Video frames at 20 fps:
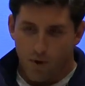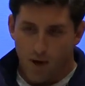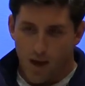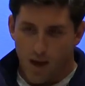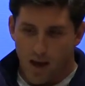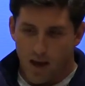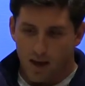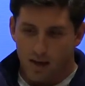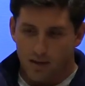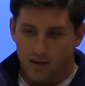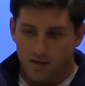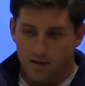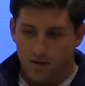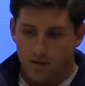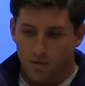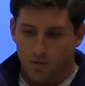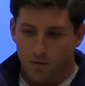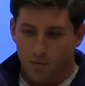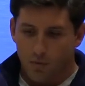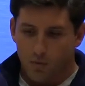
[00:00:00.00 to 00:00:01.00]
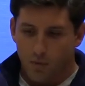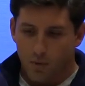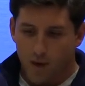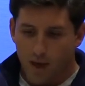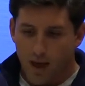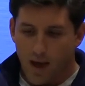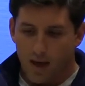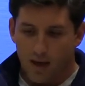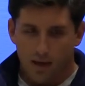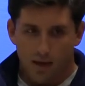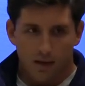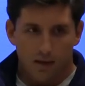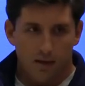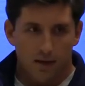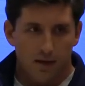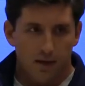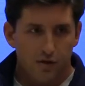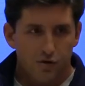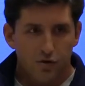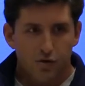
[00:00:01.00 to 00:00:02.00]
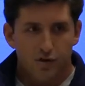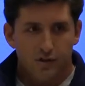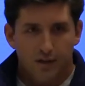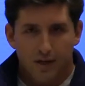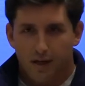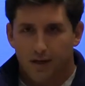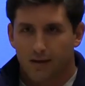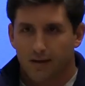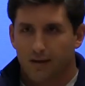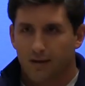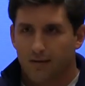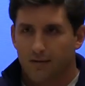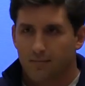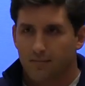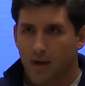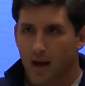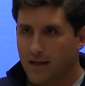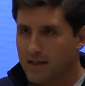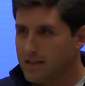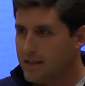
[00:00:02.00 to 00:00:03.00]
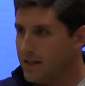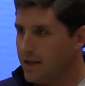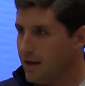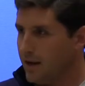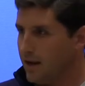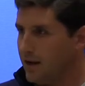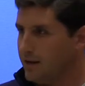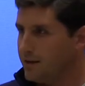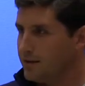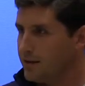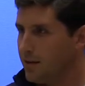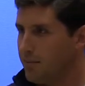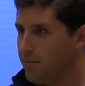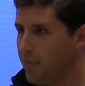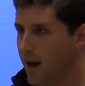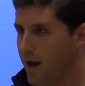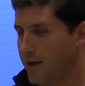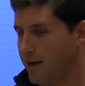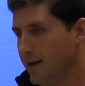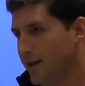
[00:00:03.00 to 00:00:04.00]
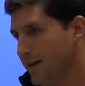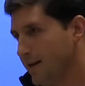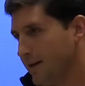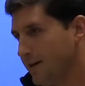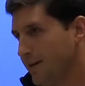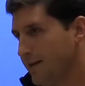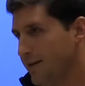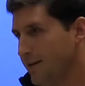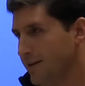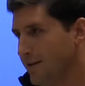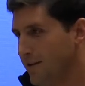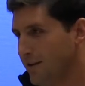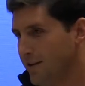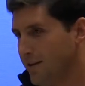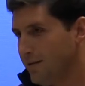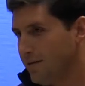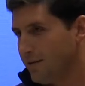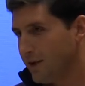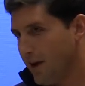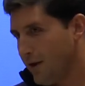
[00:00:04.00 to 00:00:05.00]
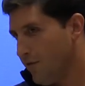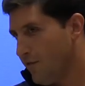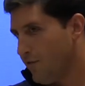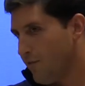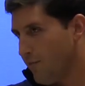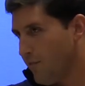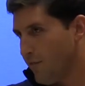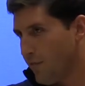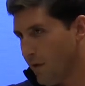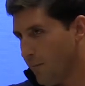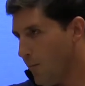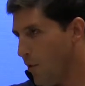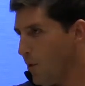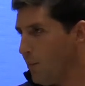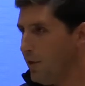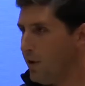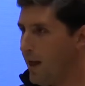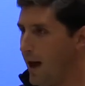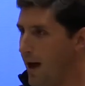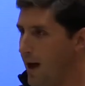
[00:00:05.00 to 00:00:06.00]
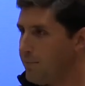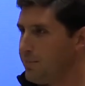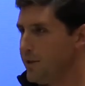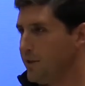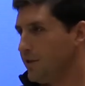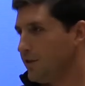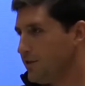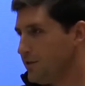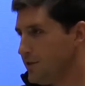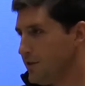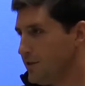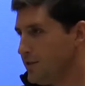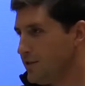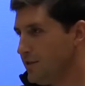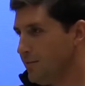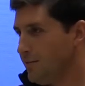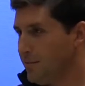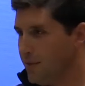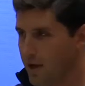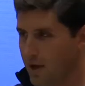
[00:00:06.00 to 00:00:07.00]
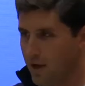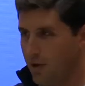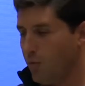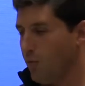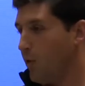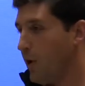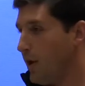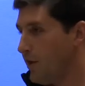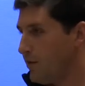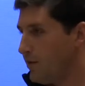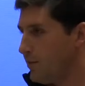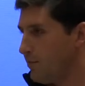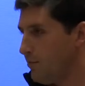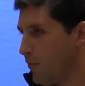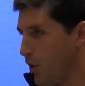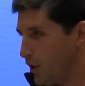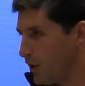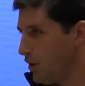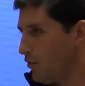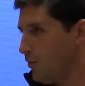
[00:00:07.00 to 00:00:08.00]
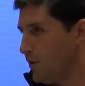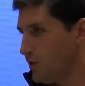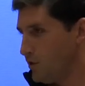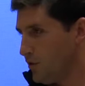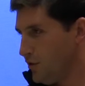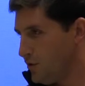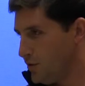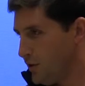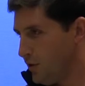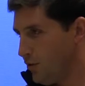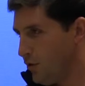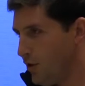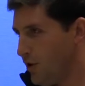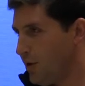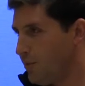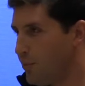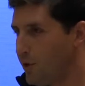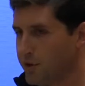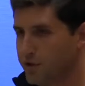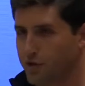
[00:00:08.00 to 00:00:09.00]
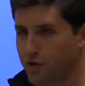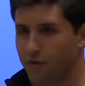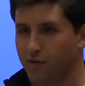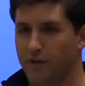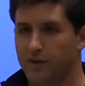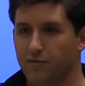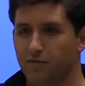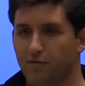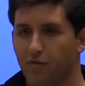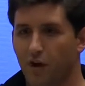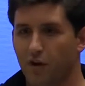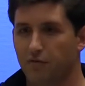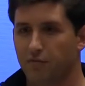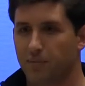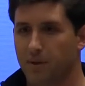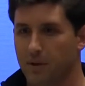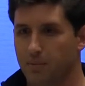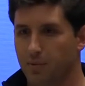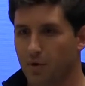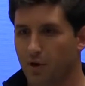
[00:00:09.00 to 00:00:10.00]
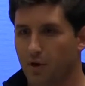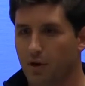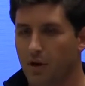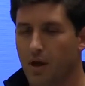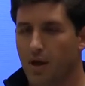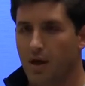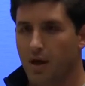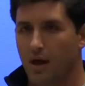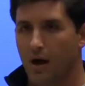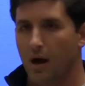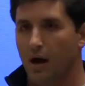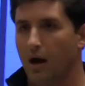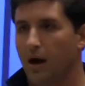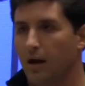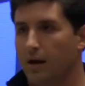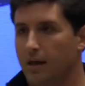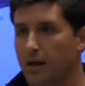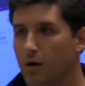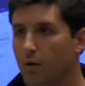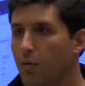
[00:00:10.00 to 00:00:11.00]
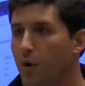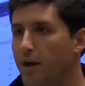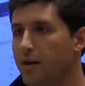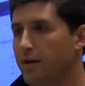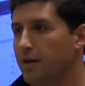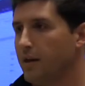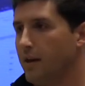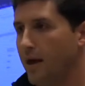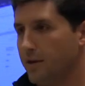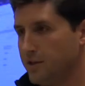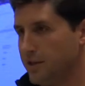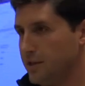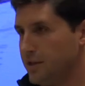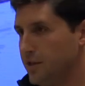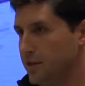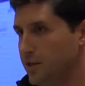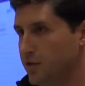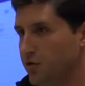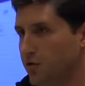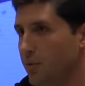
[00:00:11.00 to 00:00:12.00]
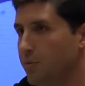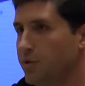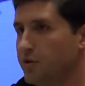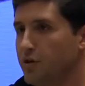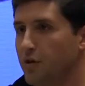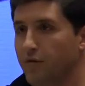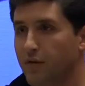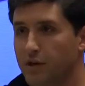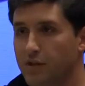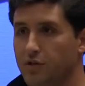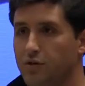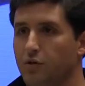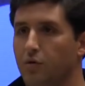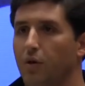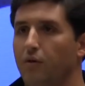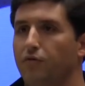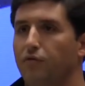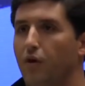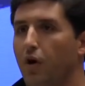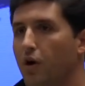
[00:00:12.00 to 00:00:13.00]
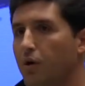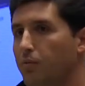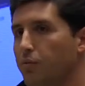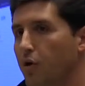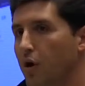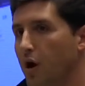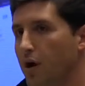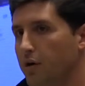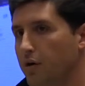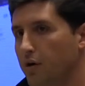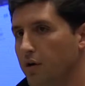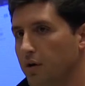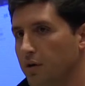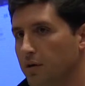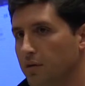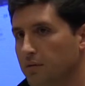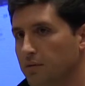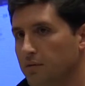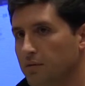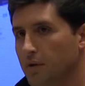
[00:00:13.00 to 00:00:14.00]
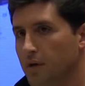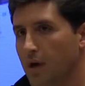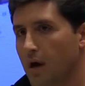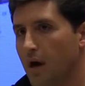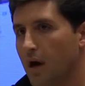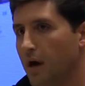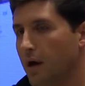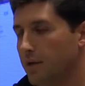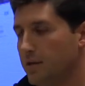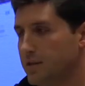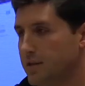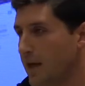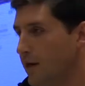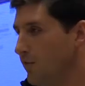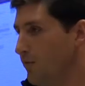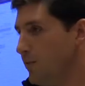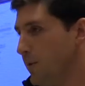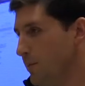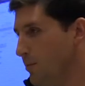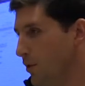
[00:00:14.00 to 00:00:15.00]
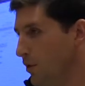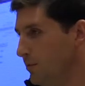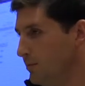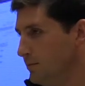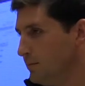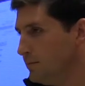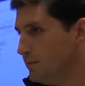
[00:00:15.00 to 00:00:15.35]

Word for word: and we had an interesting idea combining kind of the mobile app ecosystem with market research in order to put surveys in front of people uh, in a way that allows us to distribute surveys to a far broader uh, set of people.